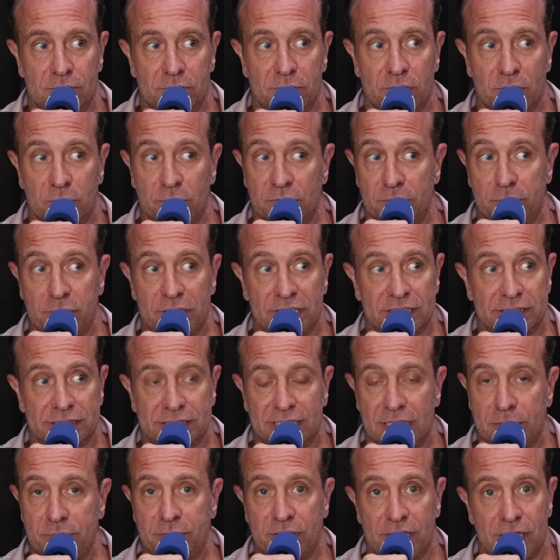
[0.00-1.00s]
But we've been
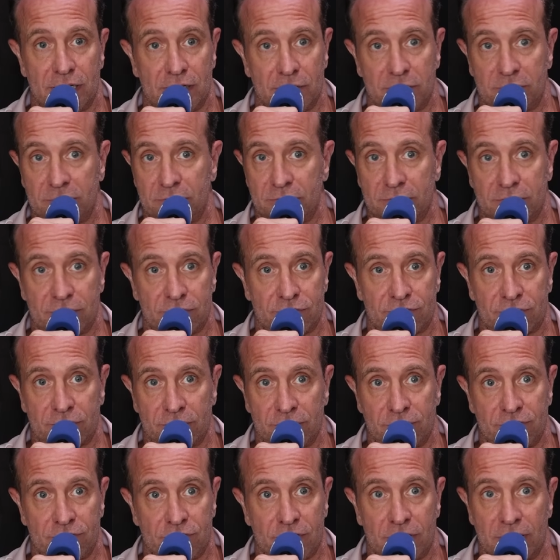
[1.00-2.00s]
stepping up
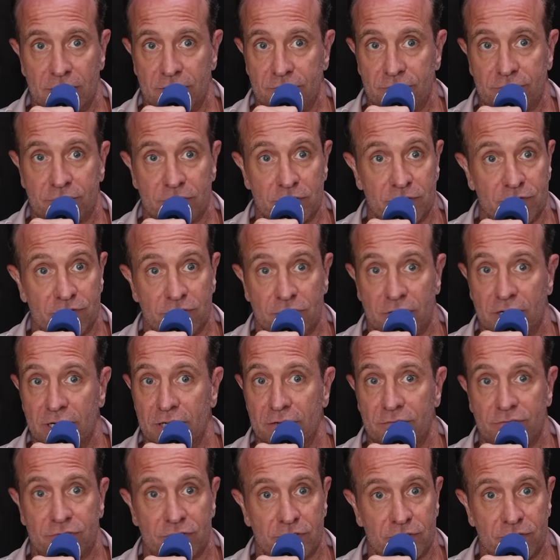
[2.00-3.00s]
through
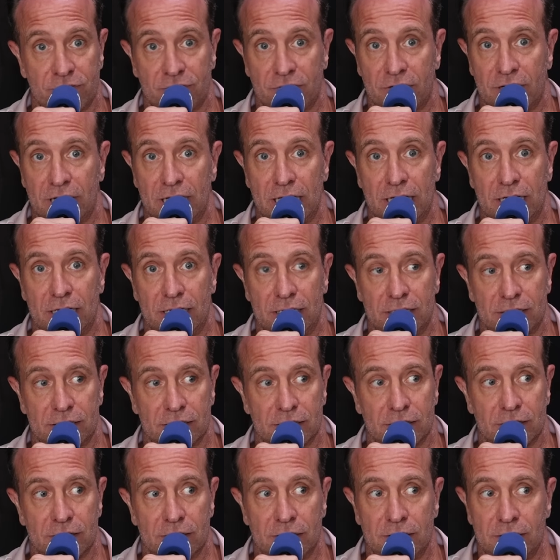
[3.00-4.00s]
fight.
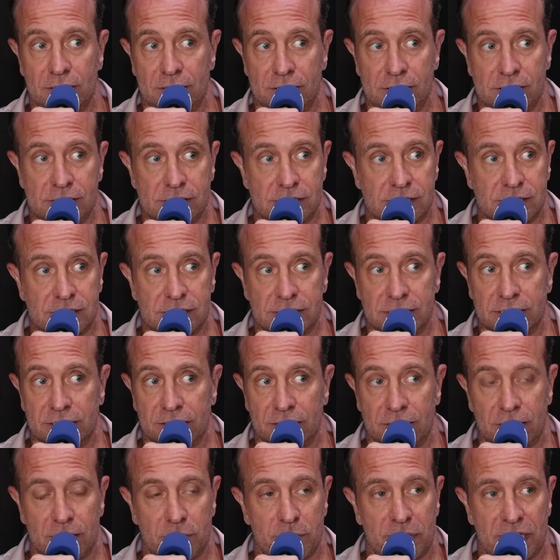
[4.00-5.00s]
And, you
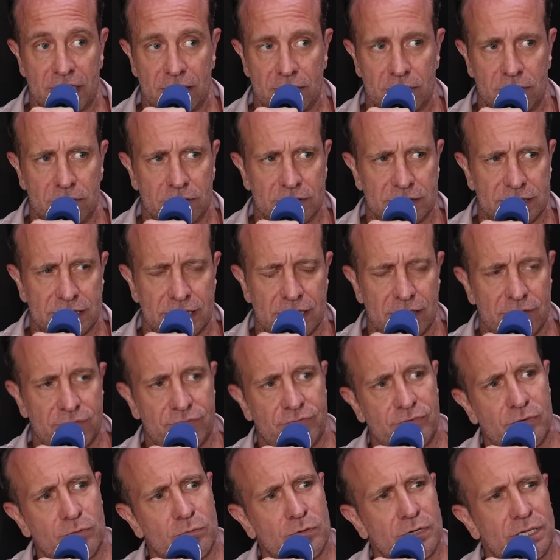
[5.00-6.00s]
know, going back, what was it now,
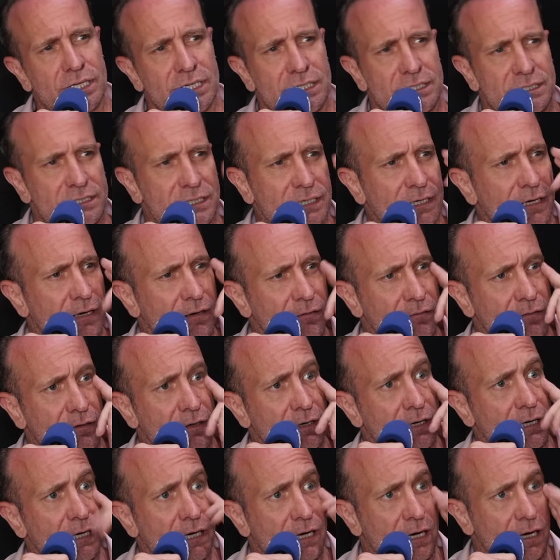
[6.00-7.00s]
4 years ago,
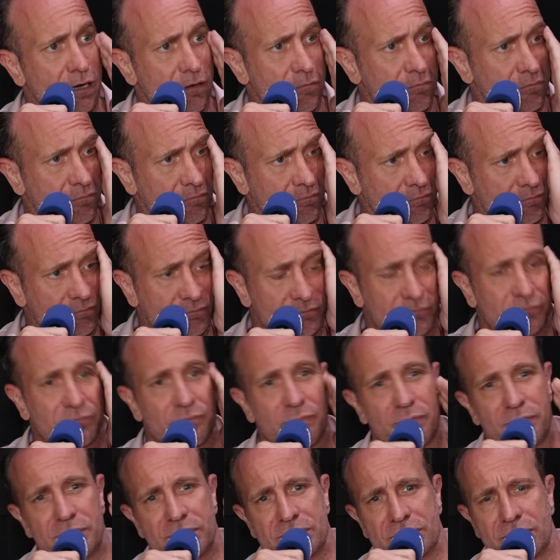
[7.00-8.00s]

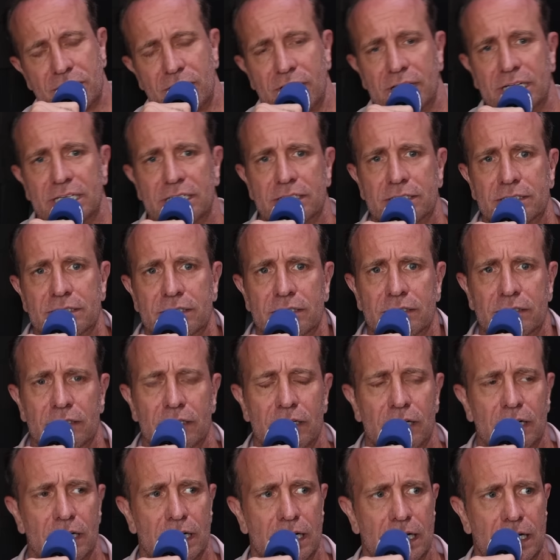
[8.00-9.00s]
signed
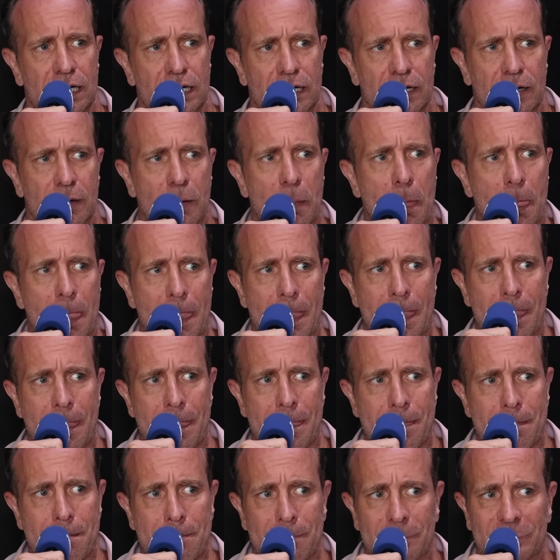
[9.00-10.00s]

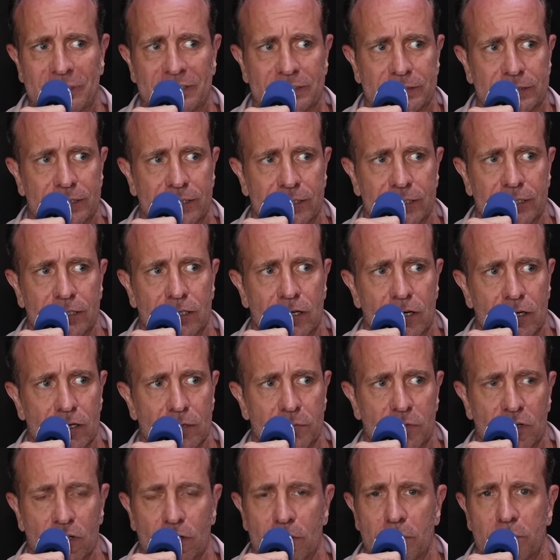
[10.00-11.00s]

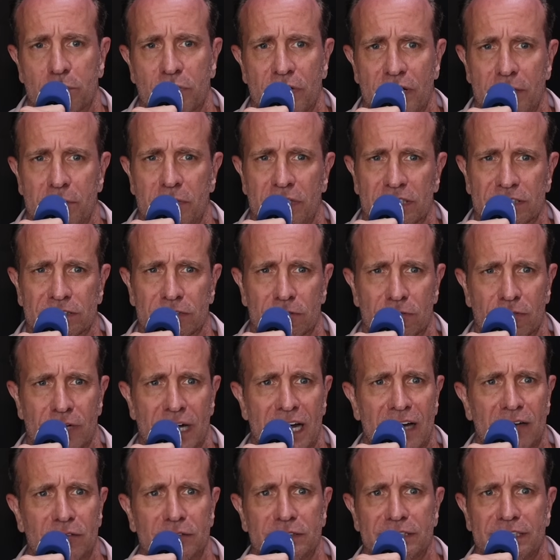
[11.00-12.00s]
Harlem on pretty much a
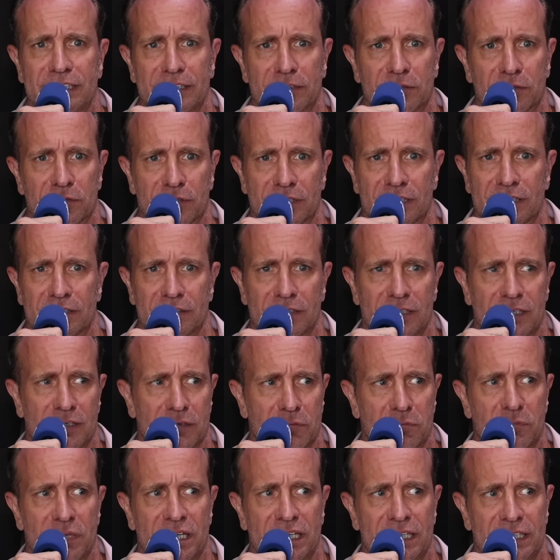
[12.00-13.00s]
round deal, you know, like
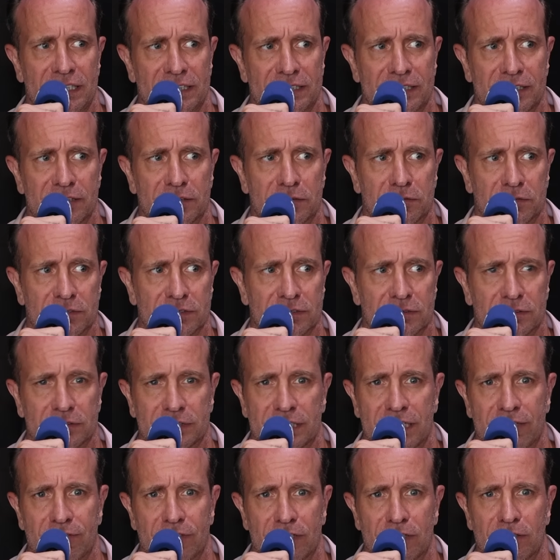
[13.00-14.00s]
a mini deal, sort of
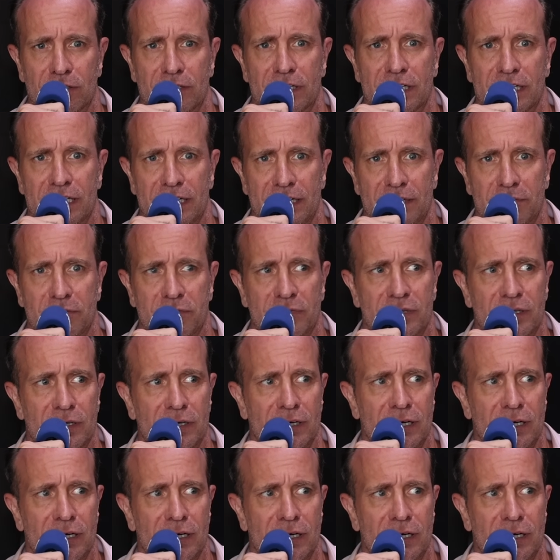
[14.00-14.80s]
to have a look at him.